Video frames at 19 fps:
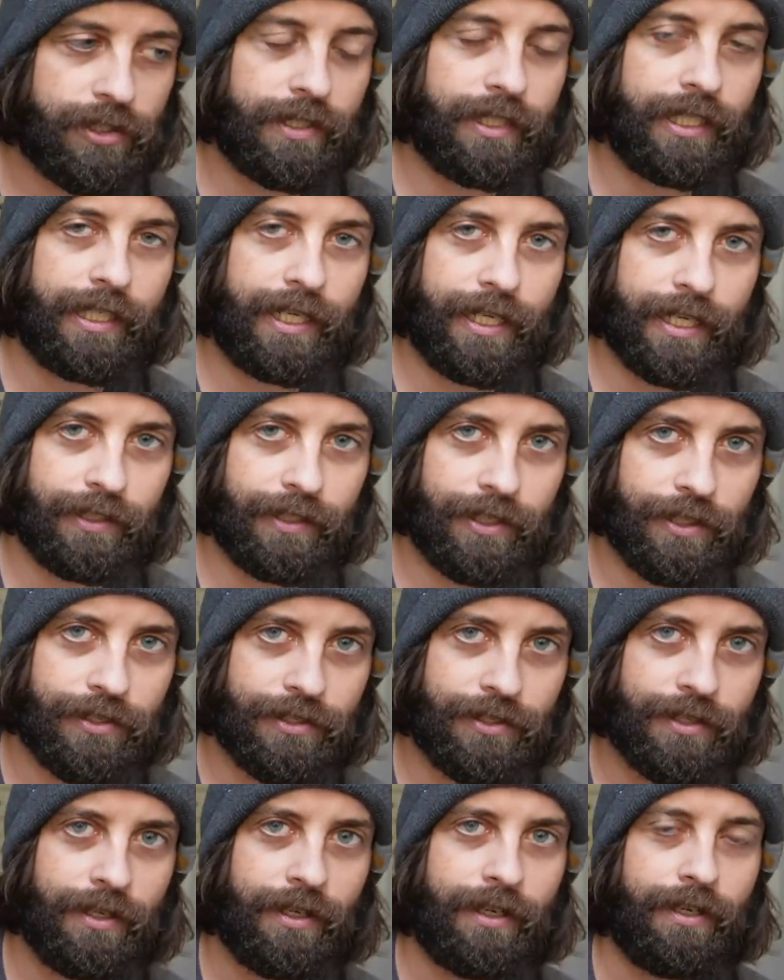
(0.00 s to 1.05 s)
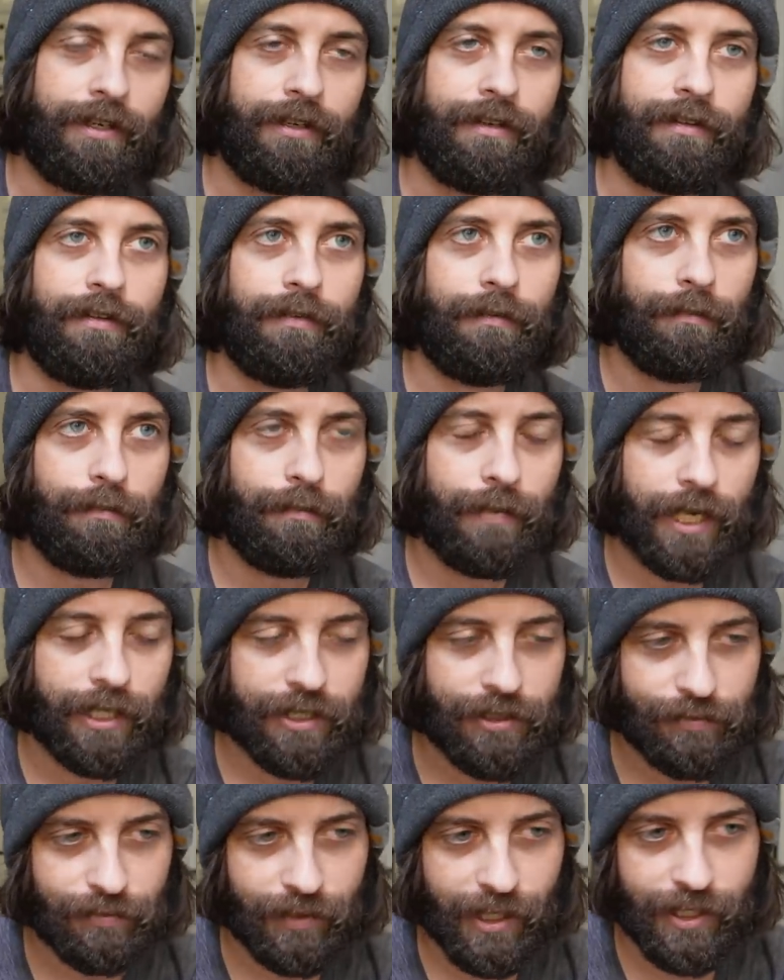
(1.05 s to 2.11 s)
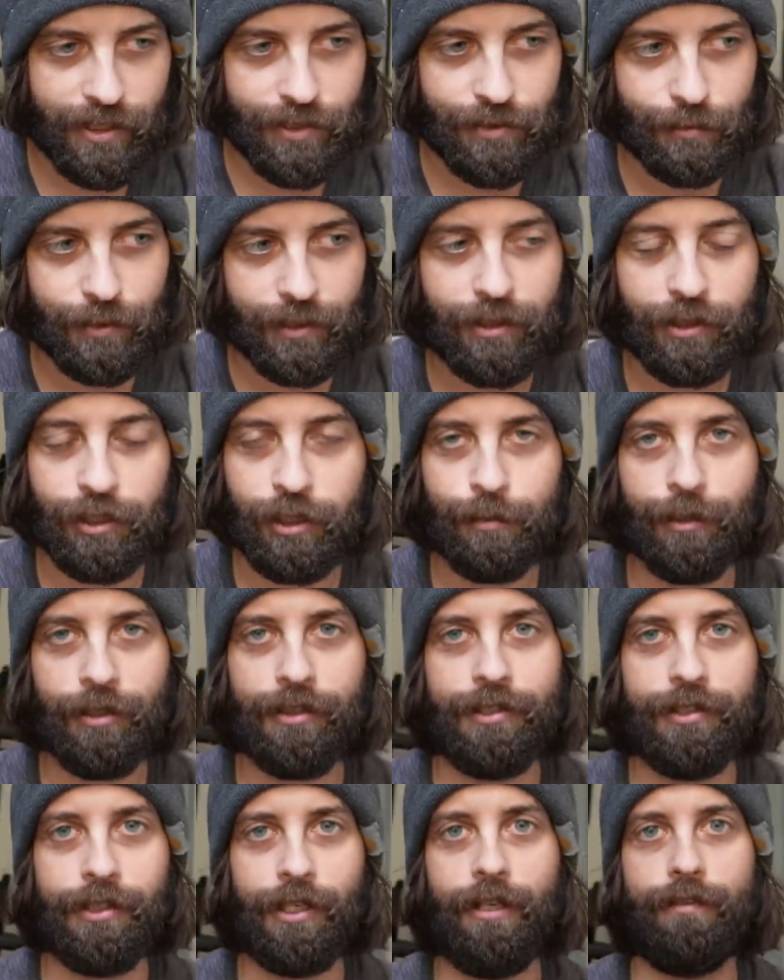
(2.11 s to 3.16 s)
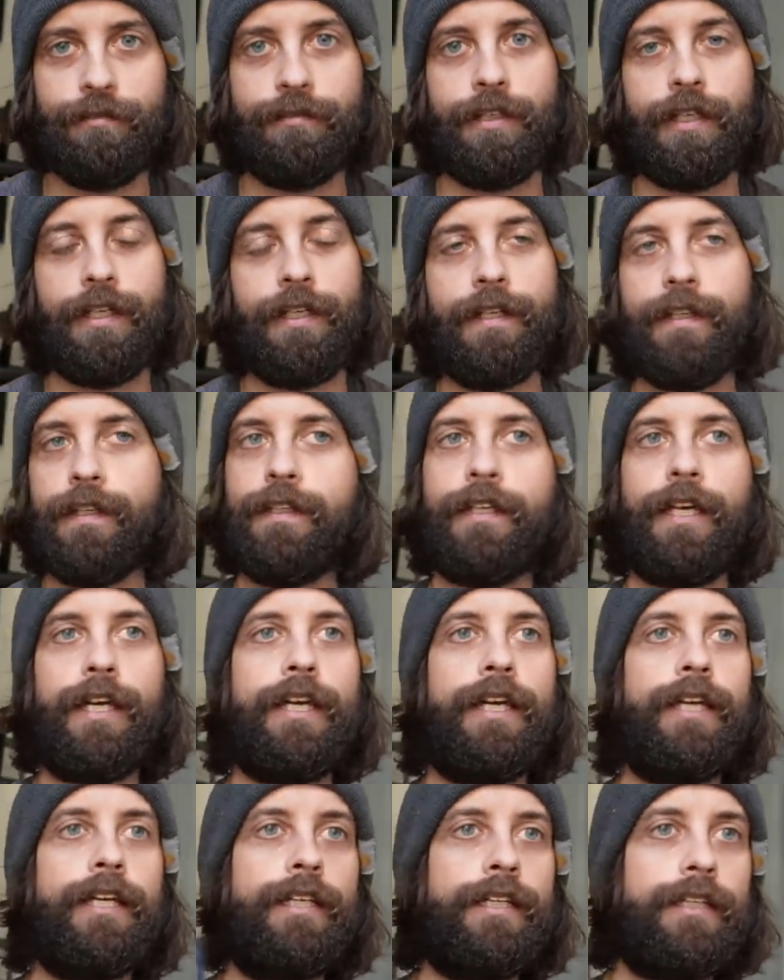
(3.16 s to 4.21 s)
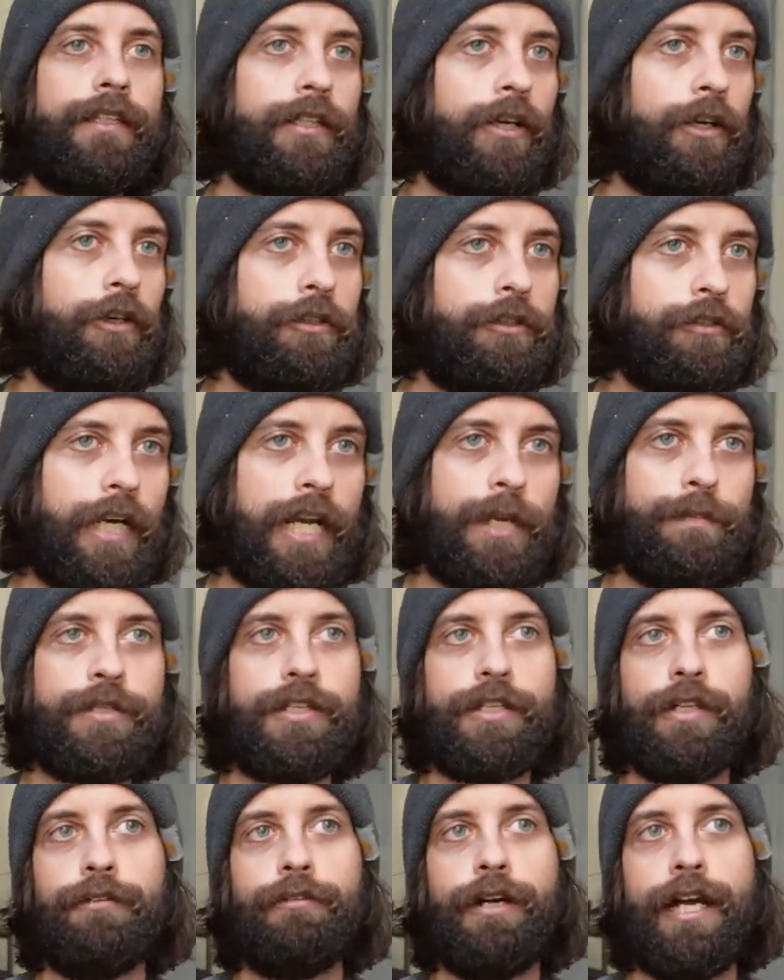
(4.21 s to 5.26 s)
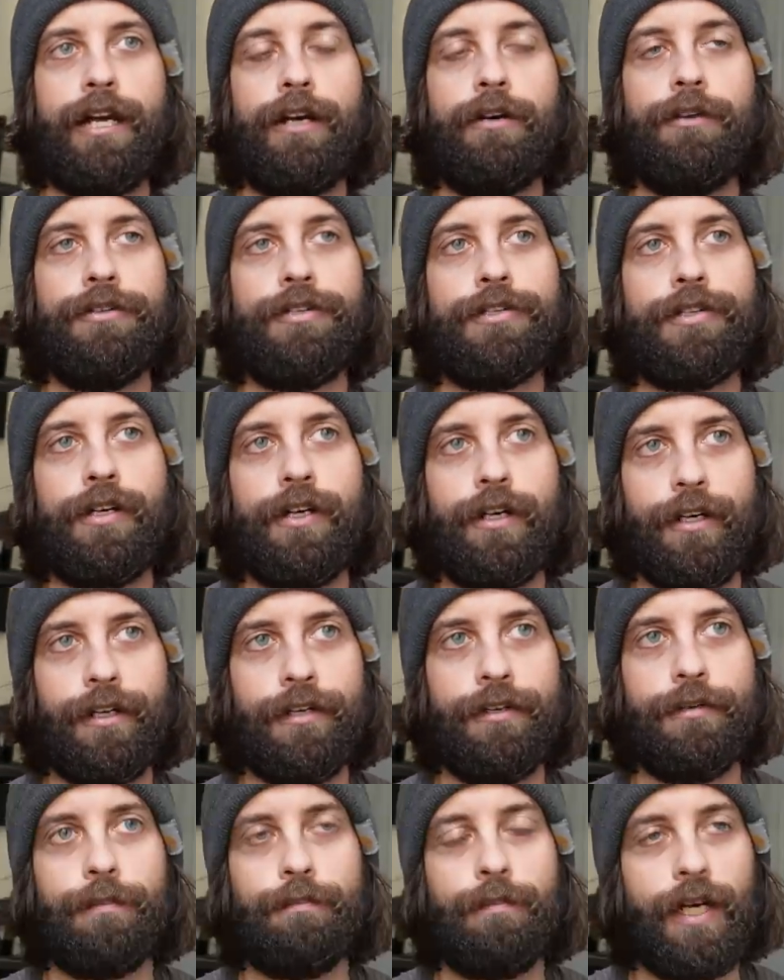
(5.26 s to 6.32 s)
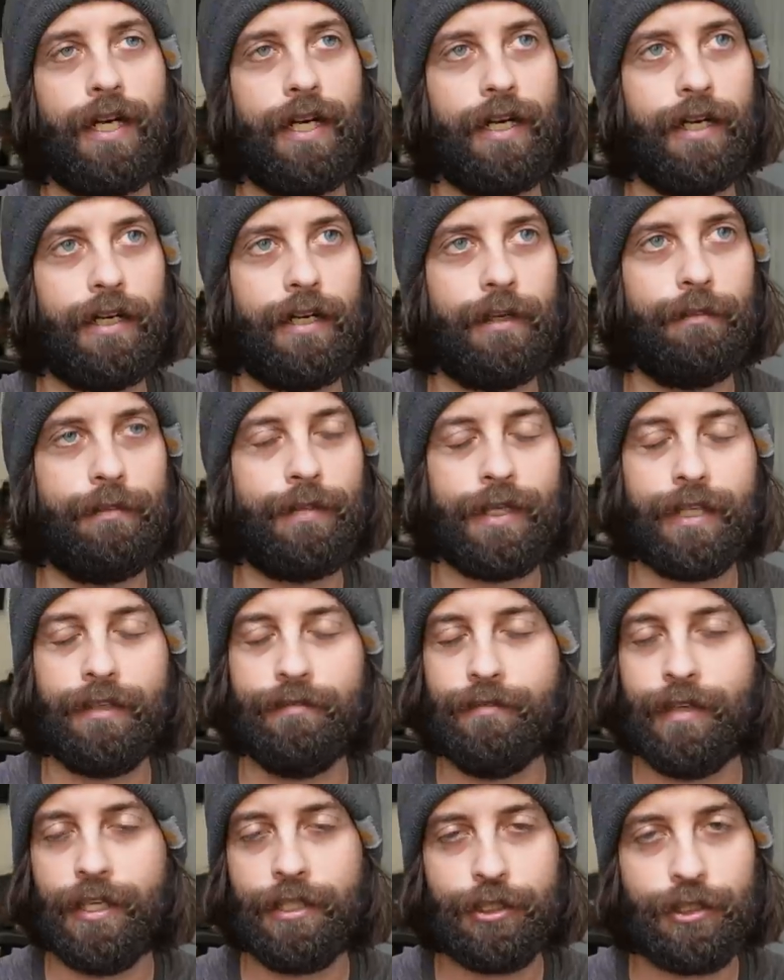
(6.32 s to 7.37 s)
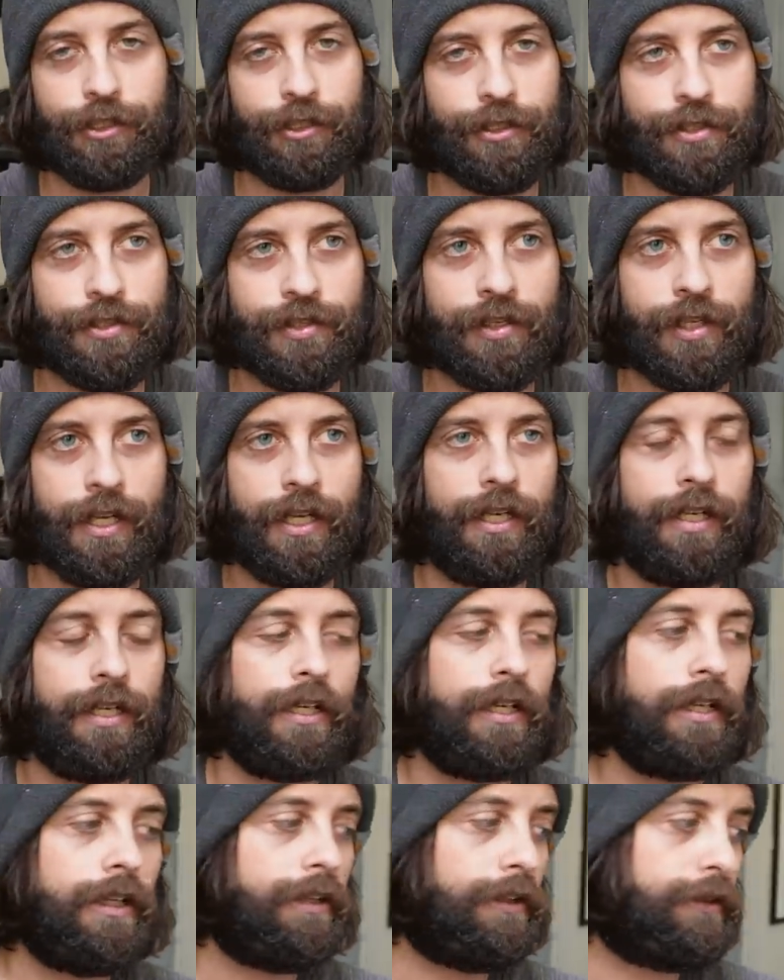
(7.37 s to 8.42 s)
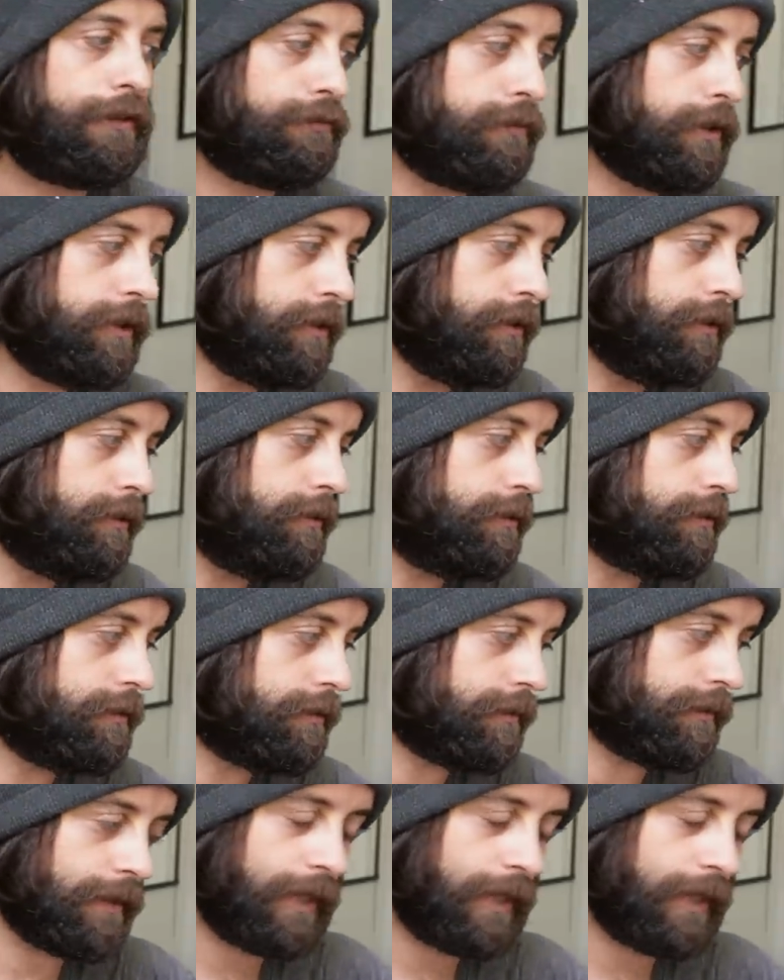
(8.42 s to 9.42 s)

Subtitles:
to the island, makes friend with Gloomer the dolphin. They go traipsing around on adventures through